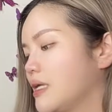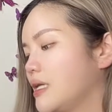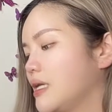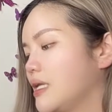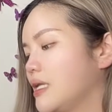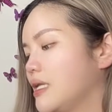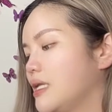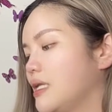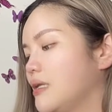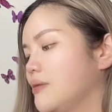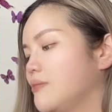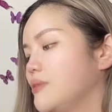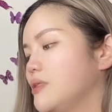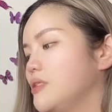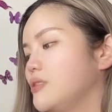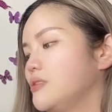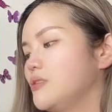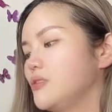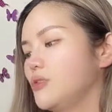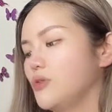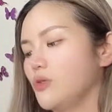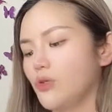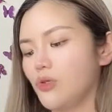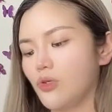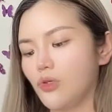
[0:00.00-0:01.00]
Number
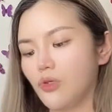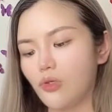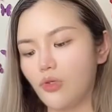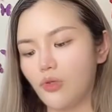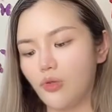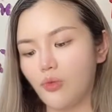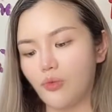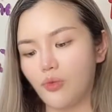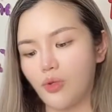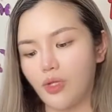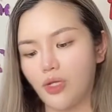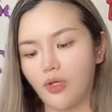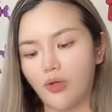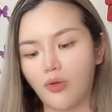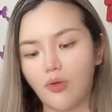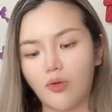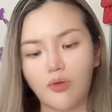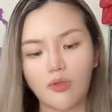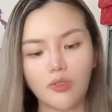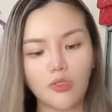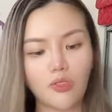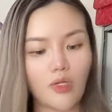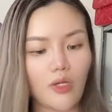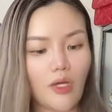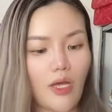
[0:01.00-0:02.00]
2, we
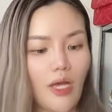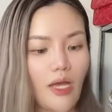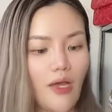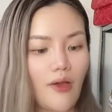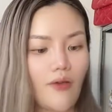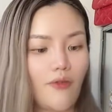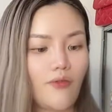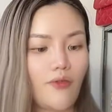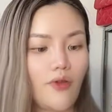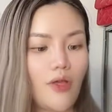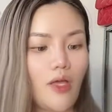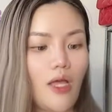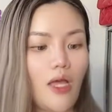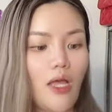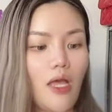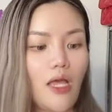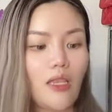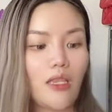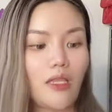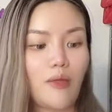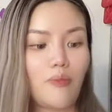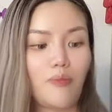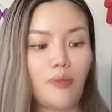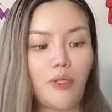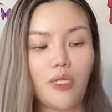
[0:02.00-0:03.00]
also have the
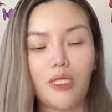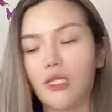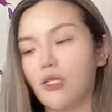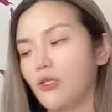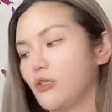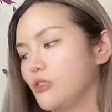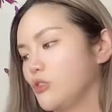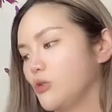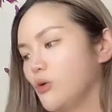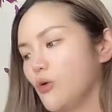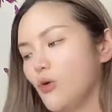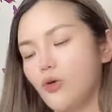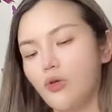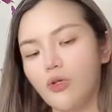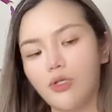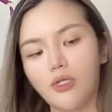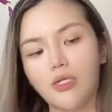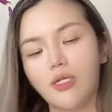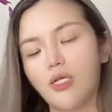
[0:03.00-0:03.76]
Pillow Talk.